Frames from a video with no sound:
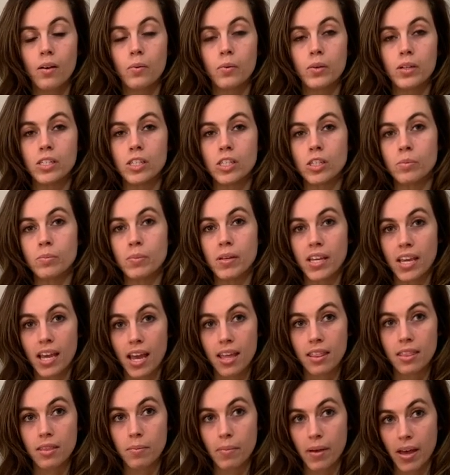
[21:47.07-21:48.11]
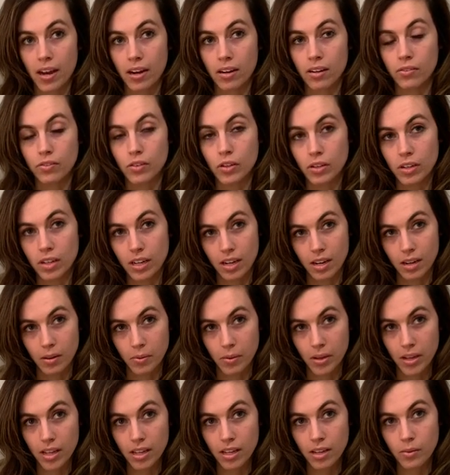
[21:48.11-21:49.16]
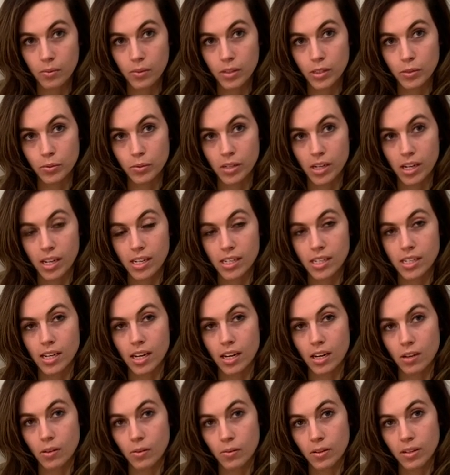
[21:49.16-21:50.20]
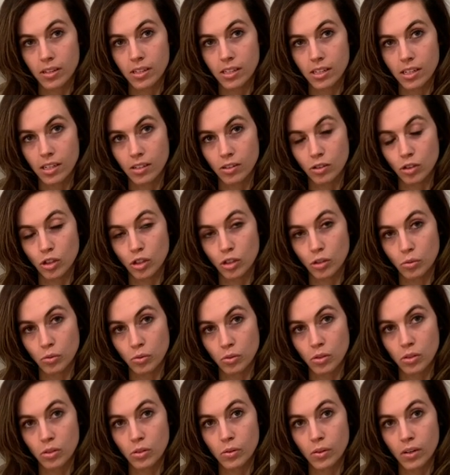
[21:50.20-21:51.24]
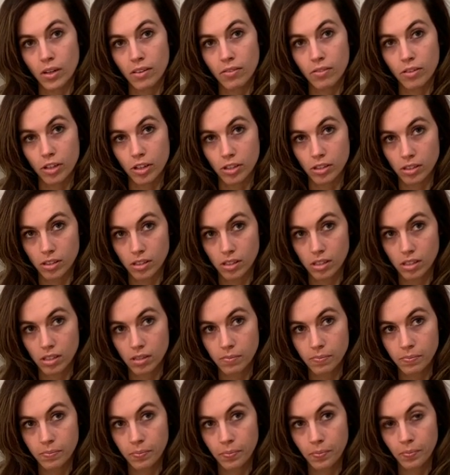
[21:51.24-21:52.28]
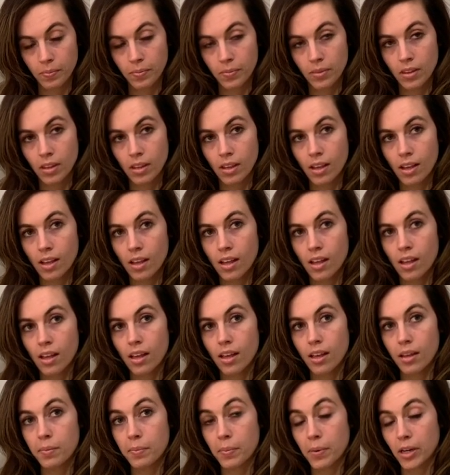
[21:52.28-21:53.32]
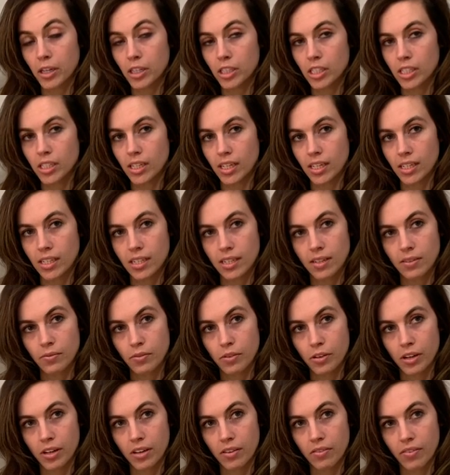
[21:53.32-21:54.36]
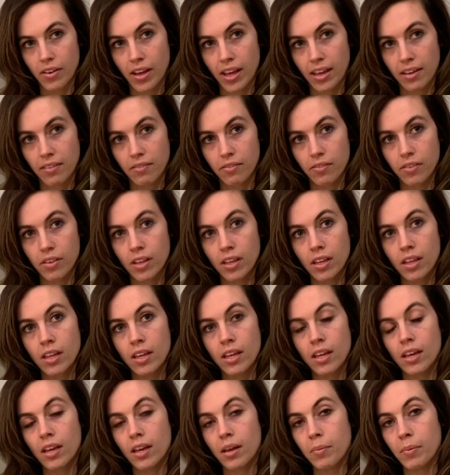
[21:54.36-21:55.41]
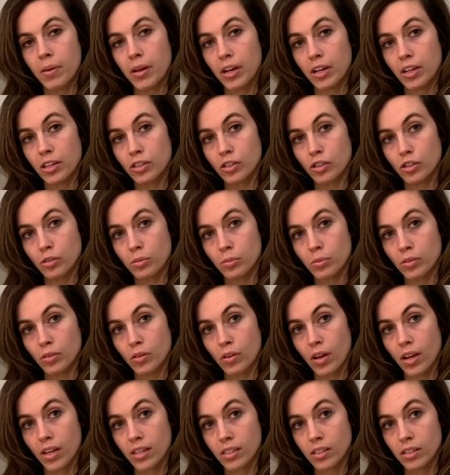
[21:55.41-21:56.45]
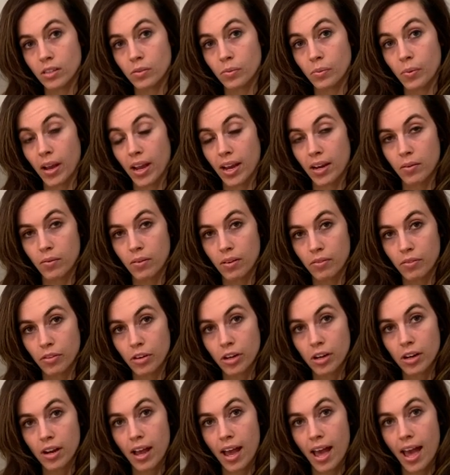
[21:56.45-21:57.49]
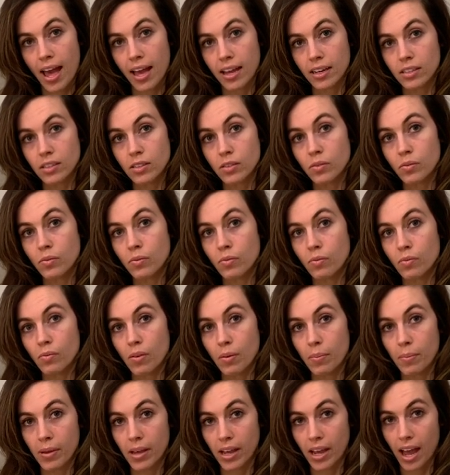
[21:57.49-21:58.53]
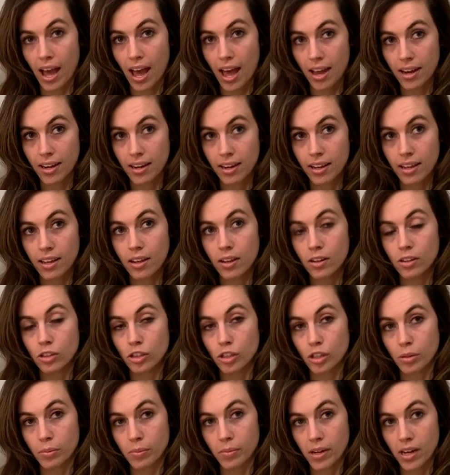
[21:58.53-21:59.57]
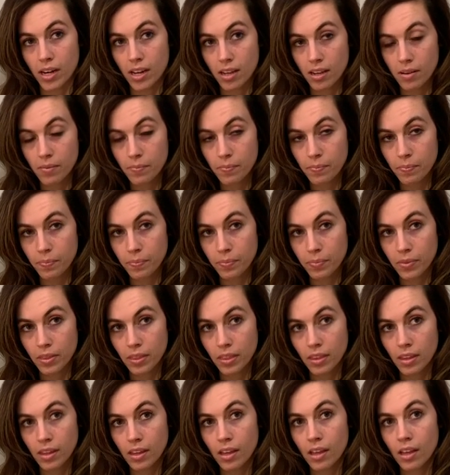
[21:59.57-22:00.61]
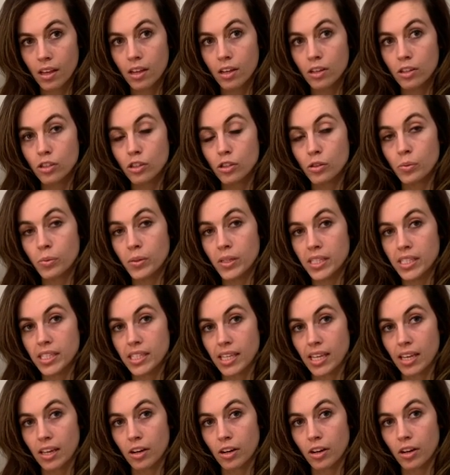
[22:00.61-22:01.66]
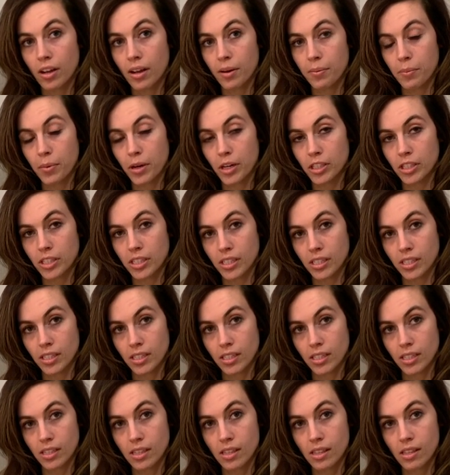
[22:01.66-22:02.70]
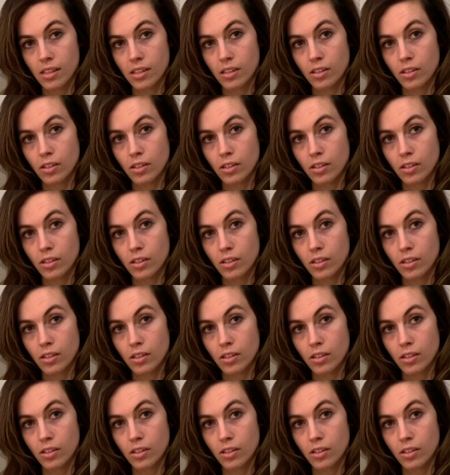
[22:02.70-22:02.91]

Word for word: which began the Battle of Okinawa, which would continue until June 21st. In March 1945, American troops crossed the Rhine River at Remagen, Germany. Two weeks later, on March 18th,